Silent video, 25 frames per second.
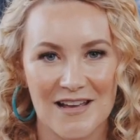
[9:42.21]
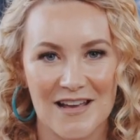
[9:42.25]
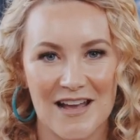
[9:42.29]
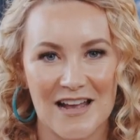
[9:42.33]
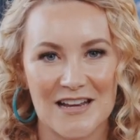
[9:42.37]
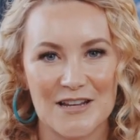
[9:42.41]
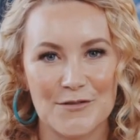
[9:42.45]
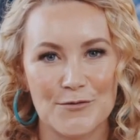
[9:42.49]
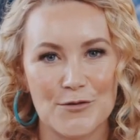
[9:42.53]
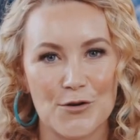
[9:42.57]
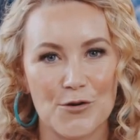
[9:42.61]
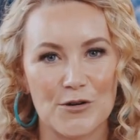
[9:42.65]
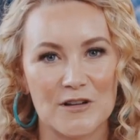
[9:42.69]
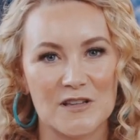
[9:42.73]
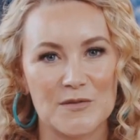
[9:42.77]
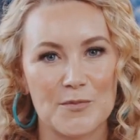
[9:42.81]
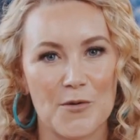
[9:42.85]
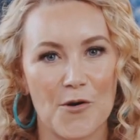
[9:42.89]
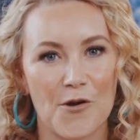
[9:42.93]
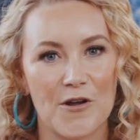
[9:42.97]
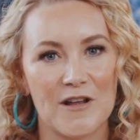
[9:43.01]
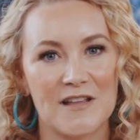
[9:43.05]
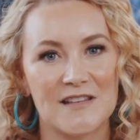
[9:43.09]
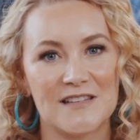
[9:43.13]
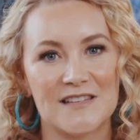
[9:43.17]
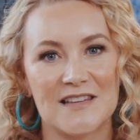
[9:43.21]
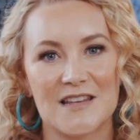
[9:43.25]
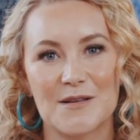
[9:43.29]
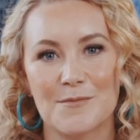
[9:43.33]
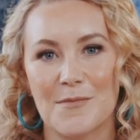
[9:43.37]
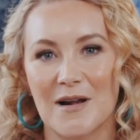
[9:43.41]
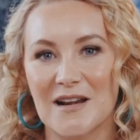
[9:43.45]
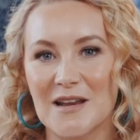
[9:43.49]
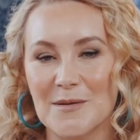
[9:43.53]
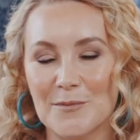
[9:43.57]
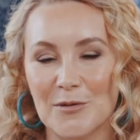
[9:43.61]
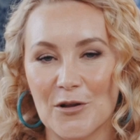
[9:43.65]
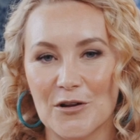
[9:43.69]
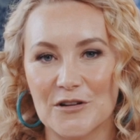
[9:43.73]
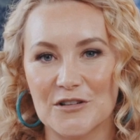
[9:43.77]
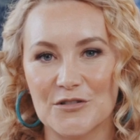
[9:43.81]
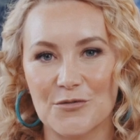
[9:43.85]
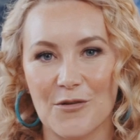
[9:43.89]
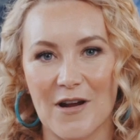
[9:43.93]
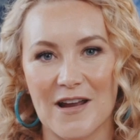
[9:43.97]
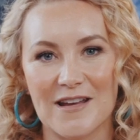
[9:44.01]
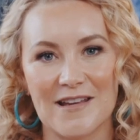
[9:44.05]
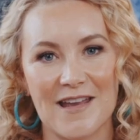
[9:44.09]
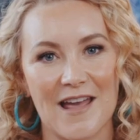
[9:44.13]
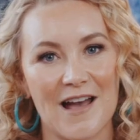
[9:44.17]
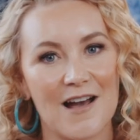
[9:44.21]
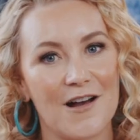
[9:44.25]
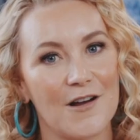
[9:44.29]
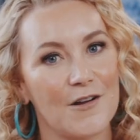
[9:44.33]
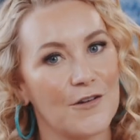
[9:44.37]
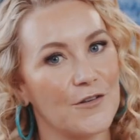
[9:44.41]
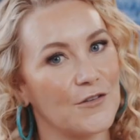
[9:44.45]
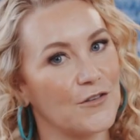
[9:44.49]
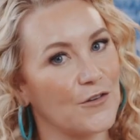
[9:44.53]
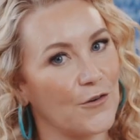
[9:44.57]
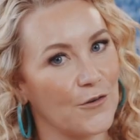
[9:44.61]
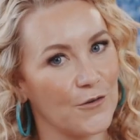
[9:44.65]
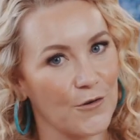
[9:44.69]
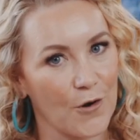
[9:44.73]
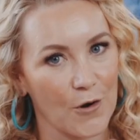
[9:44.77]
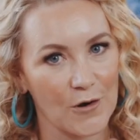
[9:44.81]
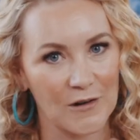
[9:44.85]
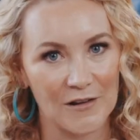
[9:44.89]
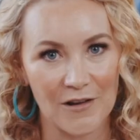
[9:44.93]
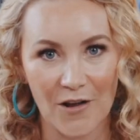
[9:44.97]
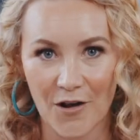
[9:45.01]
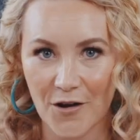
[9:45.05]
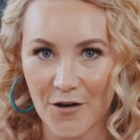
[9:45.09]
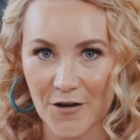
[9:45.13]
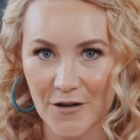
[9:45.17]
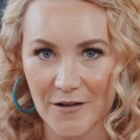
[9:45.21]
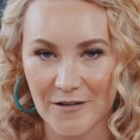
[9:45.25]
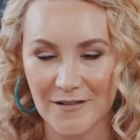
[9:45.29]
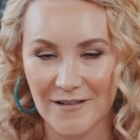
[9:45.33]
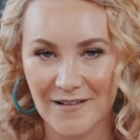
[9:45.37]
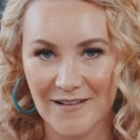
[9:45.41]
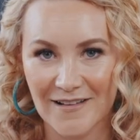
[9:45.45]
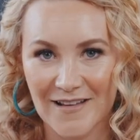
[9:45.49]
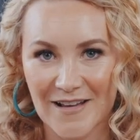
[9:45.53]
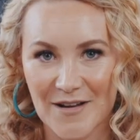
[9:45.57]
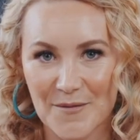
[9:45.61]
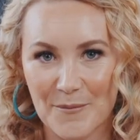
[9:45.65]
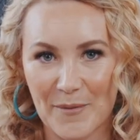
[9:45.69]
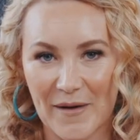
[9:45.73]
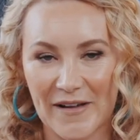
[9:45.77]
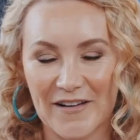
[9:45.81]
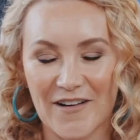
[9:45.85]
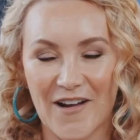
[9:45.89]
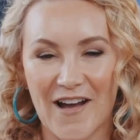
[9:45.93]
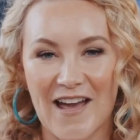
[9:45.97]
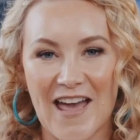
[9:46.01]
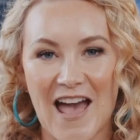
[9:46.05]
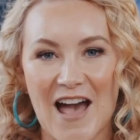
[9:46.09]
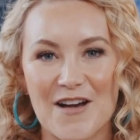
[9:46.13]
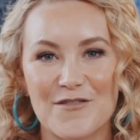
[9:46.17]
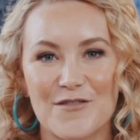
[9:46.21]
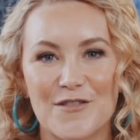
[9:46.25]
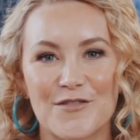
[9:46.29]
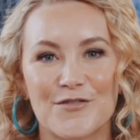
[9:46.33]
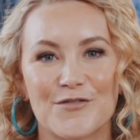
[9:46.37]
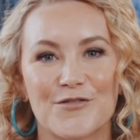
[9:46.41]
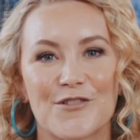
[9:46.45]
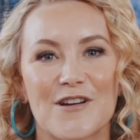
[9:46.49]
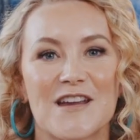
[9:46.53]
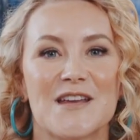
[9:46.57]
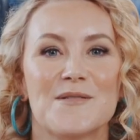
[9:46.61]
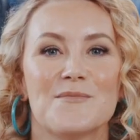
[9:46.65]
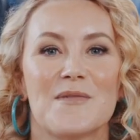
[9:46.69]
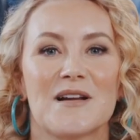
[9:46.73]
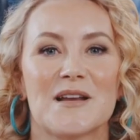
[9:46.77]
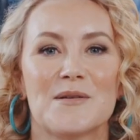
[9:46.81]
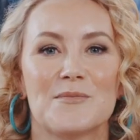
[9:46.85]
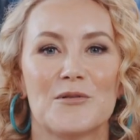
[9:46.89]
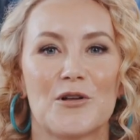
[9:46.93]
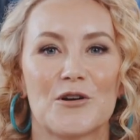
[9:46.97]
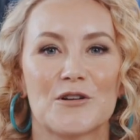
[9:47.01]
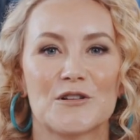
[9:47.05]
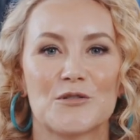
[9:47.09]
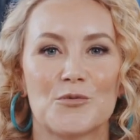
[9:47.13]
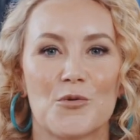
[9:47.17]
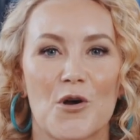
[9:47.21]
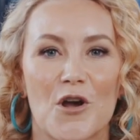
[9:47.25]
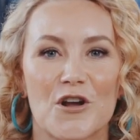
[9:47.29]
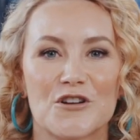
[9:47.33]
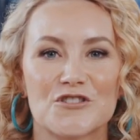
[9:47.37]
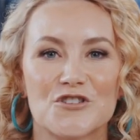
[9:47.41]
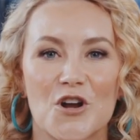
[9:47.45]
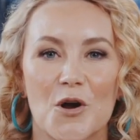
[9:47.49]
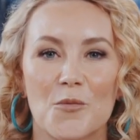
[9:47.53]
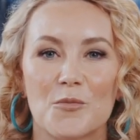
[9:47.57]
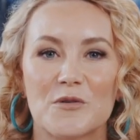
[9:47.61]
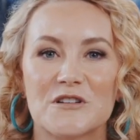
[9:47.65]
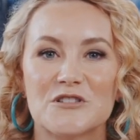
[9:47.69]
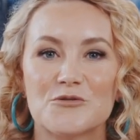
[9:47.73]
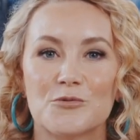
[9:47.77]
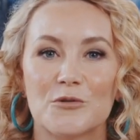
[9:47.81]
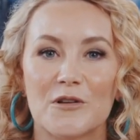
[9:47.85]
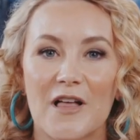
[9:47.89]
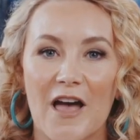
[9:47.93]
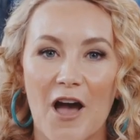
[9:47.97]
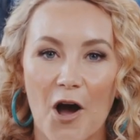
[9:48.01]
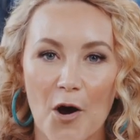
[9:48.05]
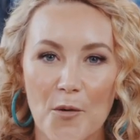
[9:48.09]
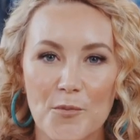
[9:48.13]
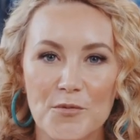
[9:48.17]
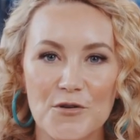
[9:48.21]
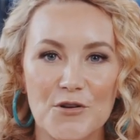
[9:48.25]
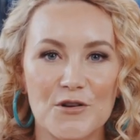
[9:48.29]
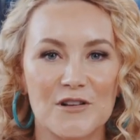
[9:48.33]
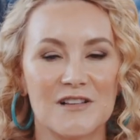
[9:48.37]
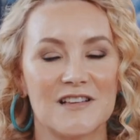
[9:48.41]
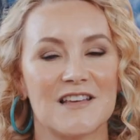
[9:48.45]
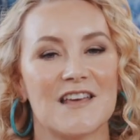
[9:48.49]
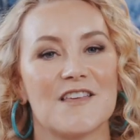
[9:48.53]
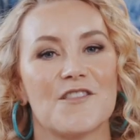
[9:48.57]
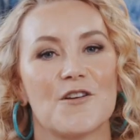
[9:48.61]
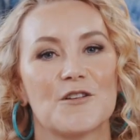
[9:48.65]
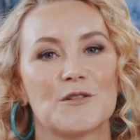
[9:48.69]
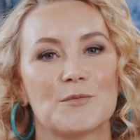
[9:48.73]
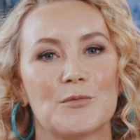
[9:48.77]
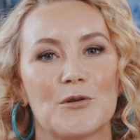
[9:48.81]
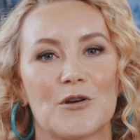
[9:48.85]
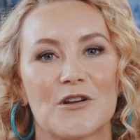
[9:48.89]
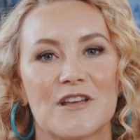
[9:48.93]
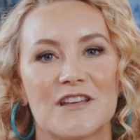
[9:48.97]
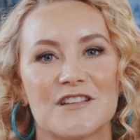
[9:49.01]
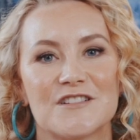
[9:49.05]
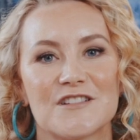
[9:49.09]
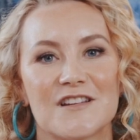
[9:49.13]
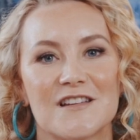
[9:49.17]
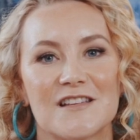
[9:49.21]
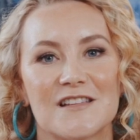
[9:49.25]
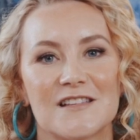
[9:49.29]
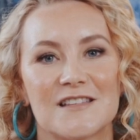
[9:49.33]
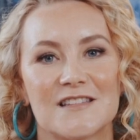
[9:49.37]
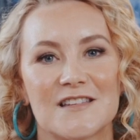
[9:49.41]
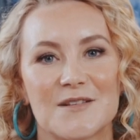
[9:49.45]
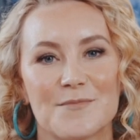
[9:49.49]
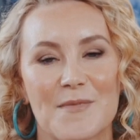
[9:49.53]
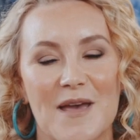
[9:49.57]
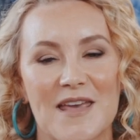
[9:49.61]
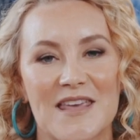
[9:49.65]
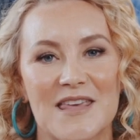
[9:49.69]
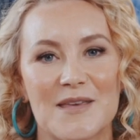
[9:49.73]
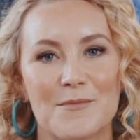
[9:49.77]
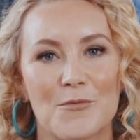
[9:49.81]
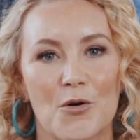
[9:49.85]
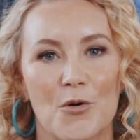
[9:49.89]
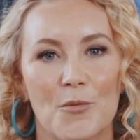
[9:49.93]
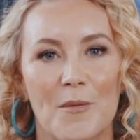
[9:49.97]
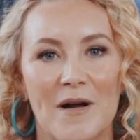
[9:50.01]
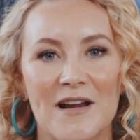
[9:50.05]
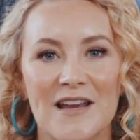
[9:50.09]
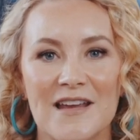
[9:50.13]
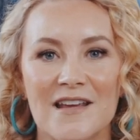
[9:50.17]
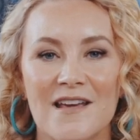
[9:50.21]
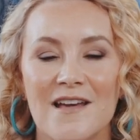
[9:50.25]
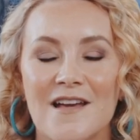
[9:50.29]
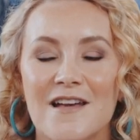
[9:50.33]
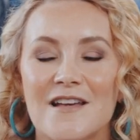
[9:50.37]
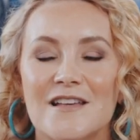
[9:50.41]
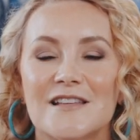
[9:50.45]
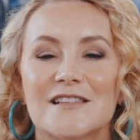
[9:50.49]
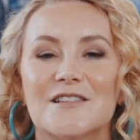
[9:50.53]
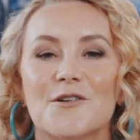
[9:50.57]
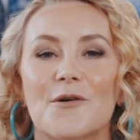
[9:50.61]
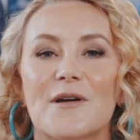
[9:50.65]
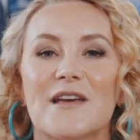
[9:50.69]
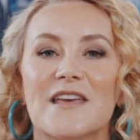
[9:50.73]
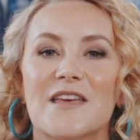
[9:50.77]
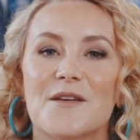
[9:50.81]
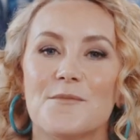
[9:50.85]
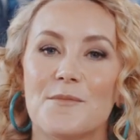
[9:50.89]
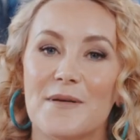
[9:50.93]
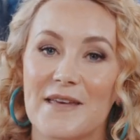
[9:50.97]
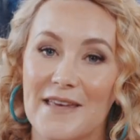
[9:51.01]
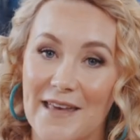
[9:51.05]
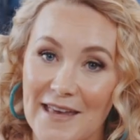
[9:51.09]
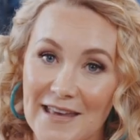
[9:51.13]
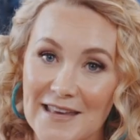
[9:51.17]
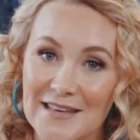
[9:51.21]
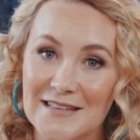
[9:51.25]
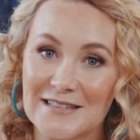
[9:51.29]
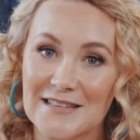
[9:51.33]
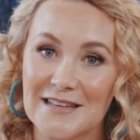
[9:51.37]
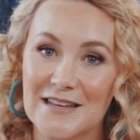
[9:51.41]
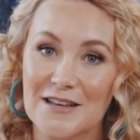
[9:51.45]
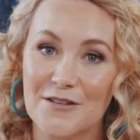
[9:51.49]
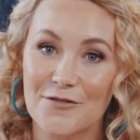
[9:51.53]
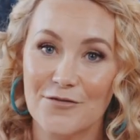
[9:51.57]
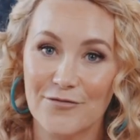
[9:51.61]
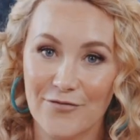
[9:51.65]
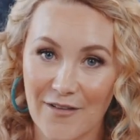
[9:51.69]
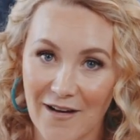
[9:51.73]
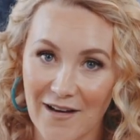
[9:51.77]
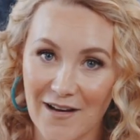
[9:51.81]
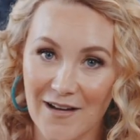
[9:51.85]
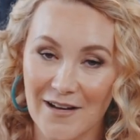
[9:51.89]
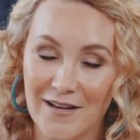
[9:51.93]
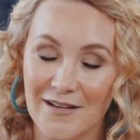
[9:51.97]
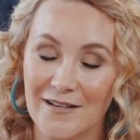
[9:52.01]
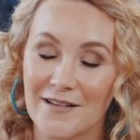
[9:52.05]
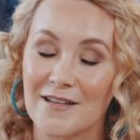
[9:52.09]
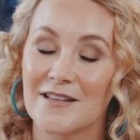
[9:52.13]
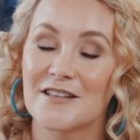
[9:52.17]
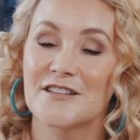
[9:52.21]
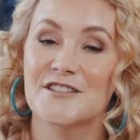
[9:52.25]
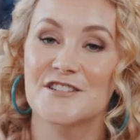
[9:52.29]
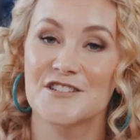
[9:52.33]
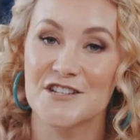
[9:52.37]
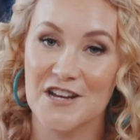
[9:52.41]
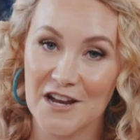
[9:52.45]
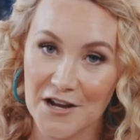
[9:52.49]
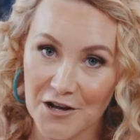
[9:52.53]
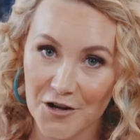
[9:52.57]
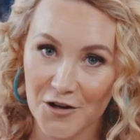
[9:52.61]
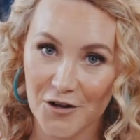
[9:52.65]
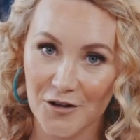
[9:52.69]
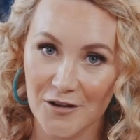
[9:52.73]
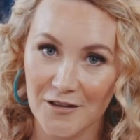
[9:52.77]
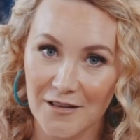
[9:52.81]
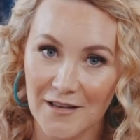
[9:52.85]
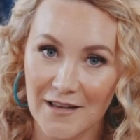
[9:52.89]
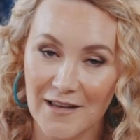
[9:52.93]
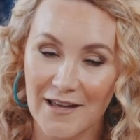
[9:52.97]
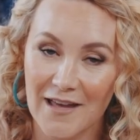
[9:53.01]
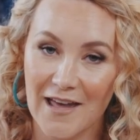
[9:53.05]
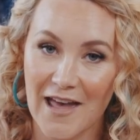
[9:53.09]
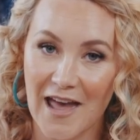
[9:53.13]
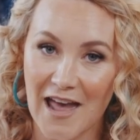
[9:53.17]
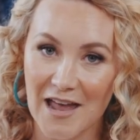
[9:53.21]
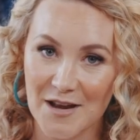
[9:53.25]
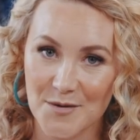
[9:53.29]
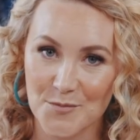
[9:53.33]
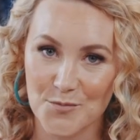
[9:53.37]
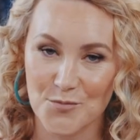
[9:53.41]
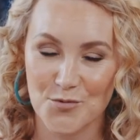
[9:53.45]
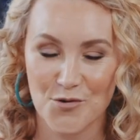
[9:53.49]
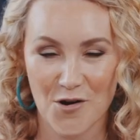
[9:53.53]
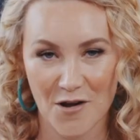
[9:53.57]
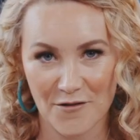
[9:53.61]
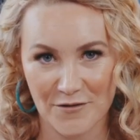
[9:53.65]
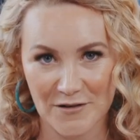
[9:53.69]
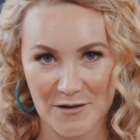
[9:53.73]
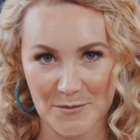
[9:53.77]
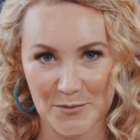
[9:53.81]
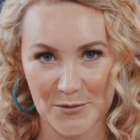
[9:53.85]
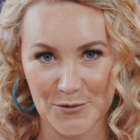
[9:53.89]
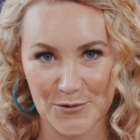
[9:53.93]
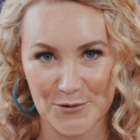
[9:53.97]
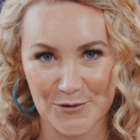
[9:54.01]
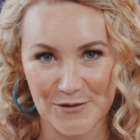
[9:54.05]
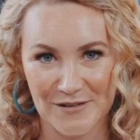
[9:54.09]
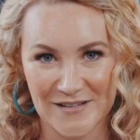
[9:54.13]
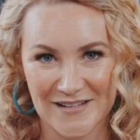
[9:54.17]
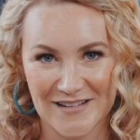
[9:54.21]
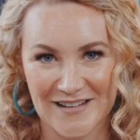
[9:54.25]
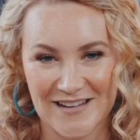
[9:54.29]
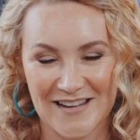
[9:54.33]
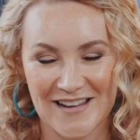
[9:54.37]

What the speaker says: And if you're experiencing money blocks right now, you're not alone. But I have a free money blocks workshop which will help you clear those blockages to making more money so it can be easy, fun, chill, and profitable.